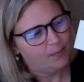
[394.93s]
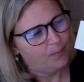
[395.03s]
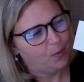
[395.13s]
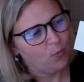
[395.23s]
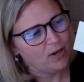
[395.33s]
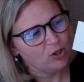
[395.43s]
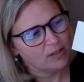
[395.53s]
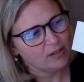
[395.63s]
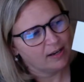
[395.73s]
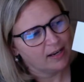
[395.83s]
But we
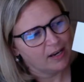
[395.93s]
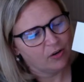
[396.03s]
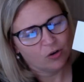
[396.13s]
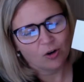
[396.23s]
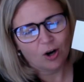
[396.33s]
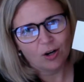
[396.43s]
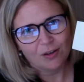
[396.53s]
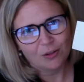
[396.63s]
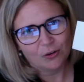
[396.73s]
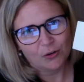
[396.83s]
just in
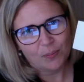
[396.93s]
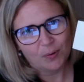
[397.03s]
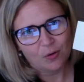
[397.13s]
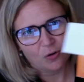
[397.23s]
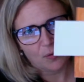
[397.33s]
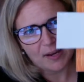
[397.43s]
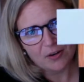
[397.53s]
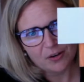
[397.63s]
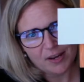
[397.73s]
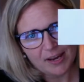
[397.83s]
kindergarten learn about
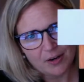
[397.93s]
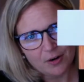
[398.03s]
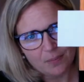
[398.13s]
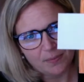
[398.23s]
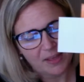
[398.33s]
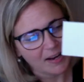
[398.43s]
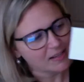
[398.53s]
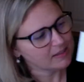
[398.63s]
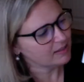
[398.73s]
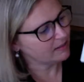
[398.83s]
greater gator. But that
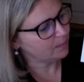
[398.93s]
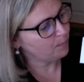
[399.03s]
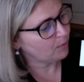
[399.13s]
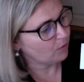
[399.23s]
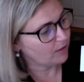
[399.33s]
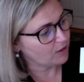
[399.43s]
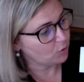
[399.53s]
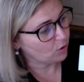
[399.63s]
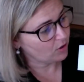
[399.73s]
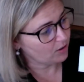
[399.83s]
is a symbol that
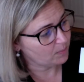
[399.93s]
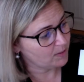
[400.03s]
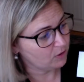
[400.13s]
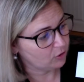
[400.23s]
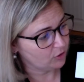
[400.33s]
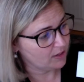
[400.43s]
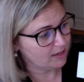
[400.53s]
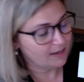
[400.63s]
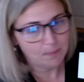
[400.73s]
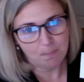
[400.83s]
you're going to be learning
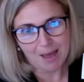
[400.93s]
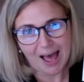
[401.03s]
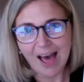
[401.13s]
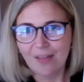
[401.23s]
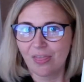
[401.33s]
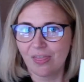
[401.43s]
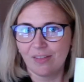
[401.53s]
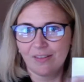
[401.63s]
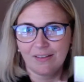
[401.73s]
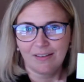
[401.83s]
in math
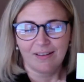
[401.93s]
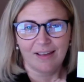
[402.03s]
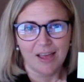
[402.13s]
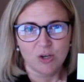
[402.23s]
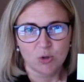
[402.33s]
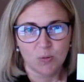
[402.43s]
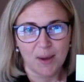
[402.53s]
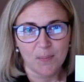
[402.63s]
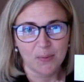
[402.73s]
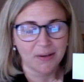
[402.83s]
as you
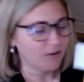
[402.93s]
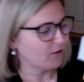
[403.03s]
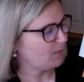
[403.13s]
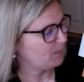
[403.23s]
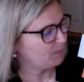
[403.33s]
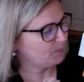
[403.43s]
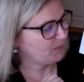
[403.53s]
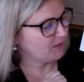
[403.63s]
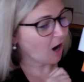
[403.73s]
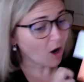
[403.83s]
get bigger.
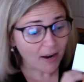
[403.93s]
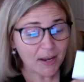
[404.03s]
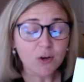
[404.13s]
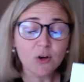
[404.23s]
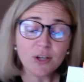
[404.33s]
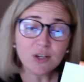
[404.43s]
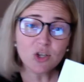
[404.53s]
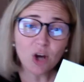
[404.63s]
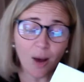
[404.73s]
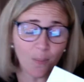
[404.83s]
All right, good
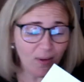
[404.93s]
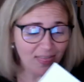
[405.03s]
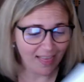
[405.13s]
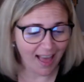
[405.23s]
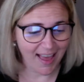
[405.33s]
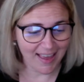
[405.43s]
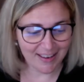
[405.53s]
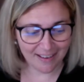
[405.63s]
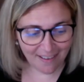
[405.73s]
job with that.